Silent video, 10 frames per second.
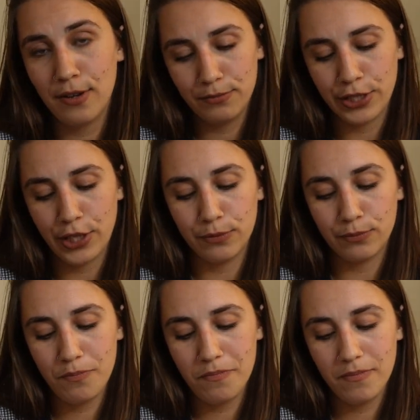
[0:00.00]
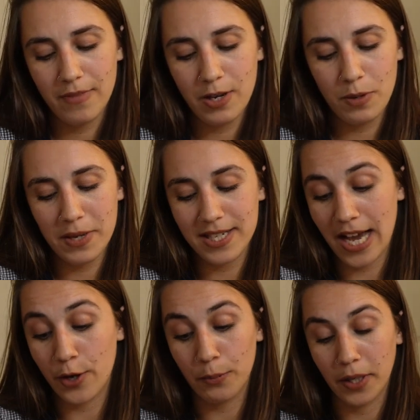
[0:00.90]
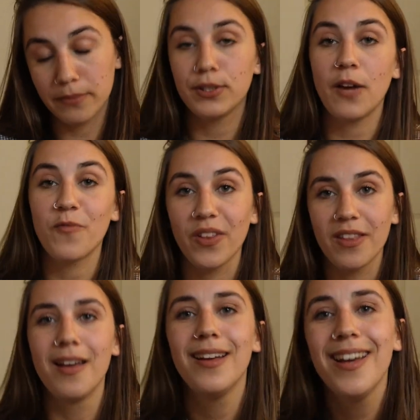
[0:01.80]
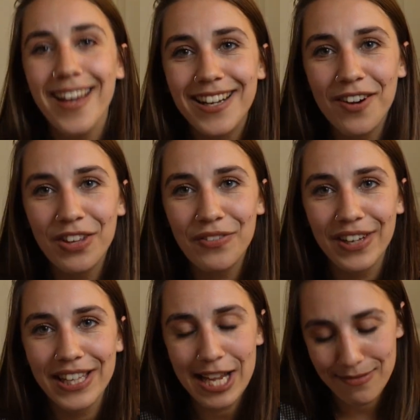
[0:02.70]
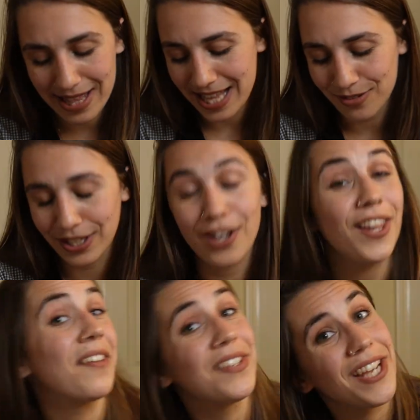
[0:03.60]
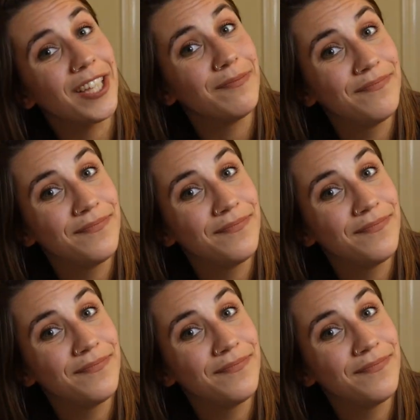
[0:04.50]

I don't want to be a downer, but not feeling them. Not really feeling them, and that's really all I have to say.